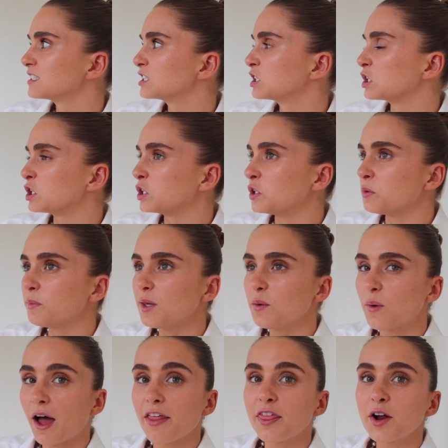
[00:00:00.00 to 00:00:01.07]
gloomy
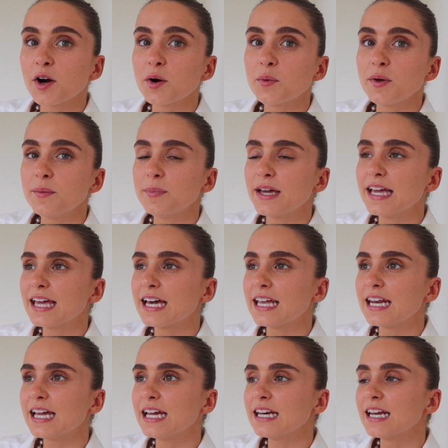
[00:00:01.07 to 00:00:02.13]
weather we've been
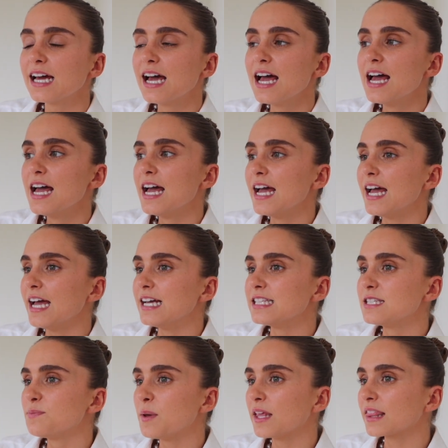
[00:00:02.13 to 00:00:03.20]
getting.
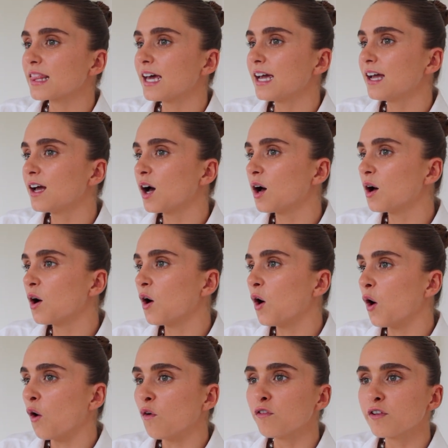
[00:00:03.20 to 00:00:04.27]
It's been like
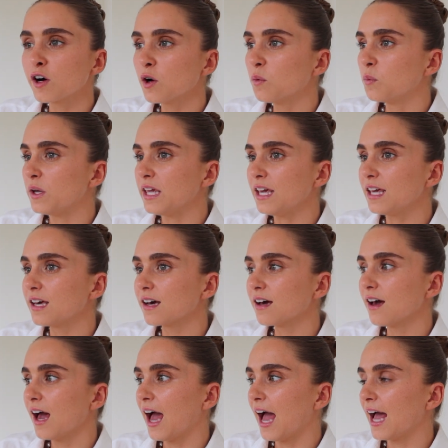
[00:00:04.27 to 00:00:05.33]
over a week
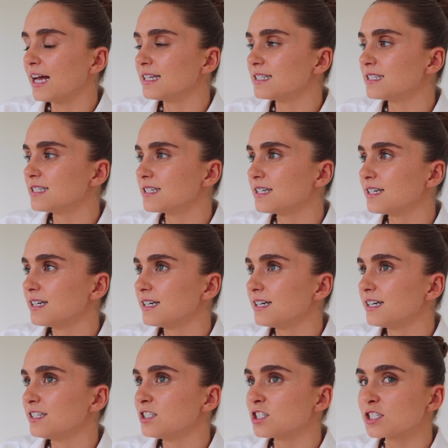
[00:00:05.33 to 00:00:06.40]
and
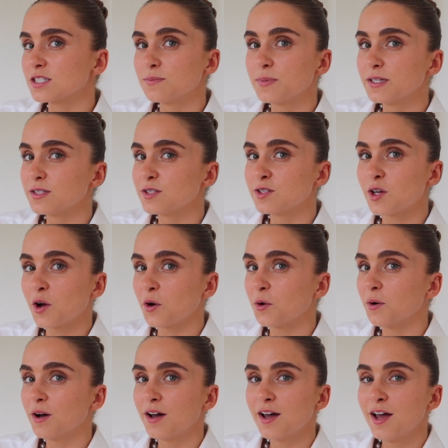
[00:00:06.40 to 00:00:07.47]
it's just been
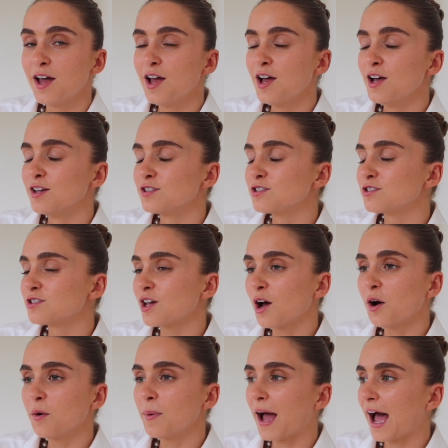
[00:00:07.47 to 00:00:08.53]
so,
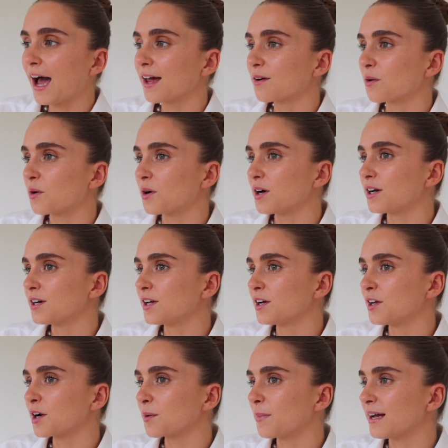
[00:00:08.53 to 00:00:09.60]
so bad on
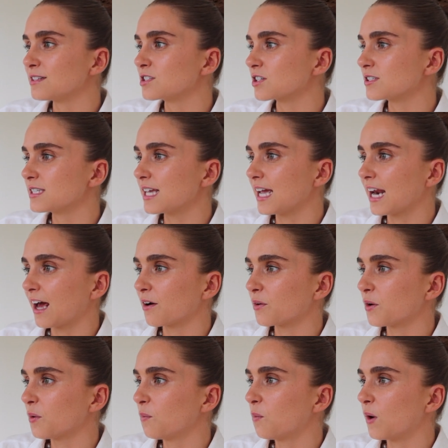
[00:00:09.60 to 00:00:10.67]
your mental state. I
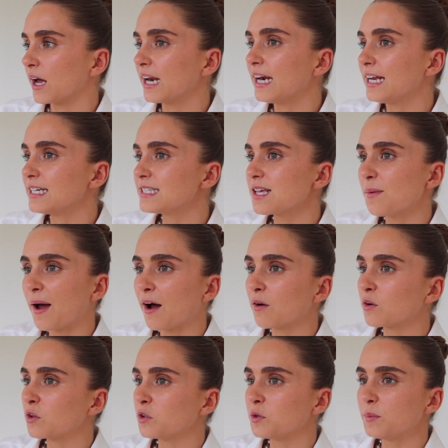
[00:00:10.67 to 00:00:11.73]
don't know what it is
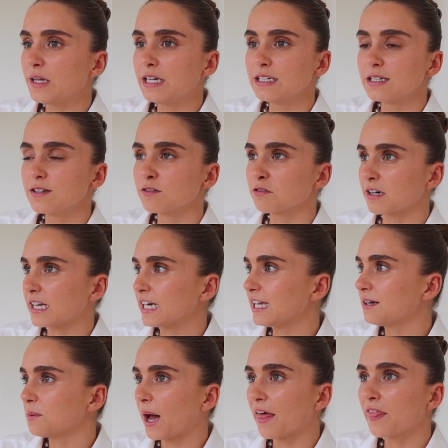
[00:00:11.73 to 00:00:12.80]
about gloomy,
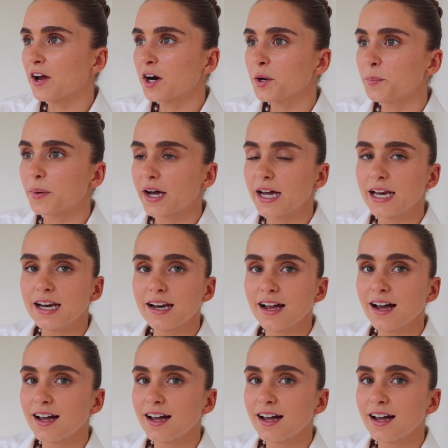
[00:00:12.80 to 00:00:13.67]
rainy weather, but